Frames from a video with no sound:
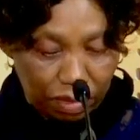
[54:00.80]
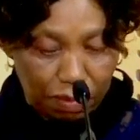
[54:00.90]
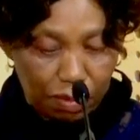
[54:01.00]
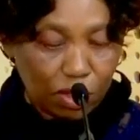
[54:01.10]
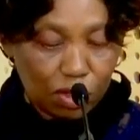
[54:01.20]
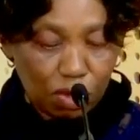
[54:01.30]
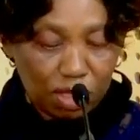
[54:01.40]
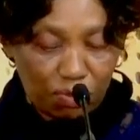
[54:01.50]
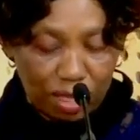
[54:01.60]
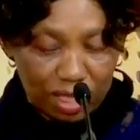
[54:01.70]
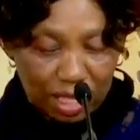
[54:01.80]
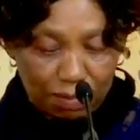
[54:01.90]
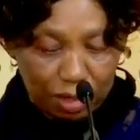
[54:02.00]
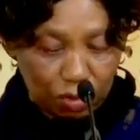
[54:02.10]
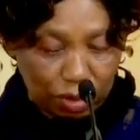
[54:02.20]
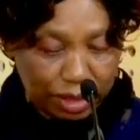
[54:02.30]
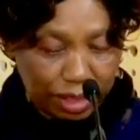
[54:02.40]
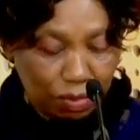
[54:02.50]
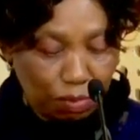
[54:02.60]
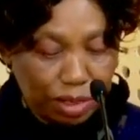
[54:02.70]
because it's not the first time that we're
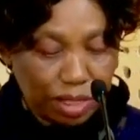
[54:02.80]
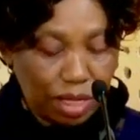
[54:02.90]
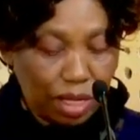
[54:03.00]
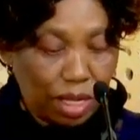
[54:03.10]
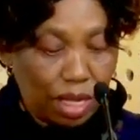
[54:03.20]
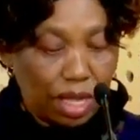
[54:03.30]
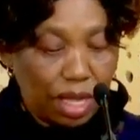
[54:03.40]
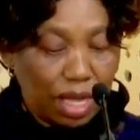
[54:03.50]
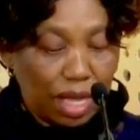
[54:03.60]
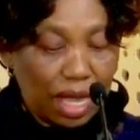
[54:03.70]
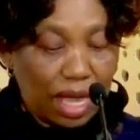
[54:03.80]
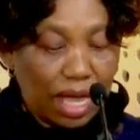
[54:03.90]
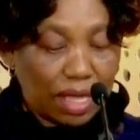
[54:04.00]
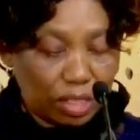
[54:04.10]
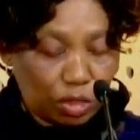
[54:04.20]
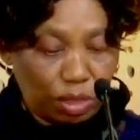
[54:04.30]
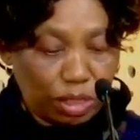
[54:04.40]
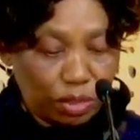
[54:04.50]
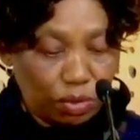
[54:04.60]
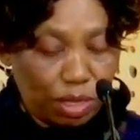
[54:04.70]
dealing with a
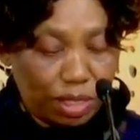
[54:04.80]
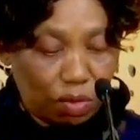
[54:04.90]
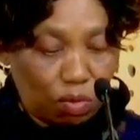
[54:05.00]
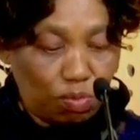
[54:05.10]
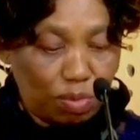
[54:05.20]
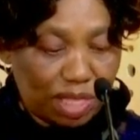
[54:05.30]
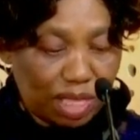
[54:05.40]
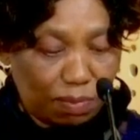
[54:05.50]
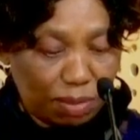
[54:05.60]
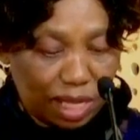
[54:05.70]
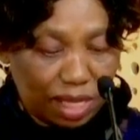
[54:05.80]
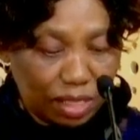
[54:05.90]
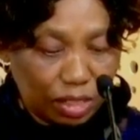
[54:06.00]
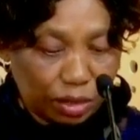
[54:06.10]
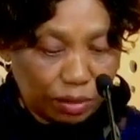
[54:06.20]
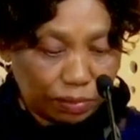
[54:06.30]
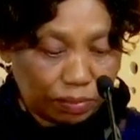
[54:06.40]
situation where there could be stigmatization.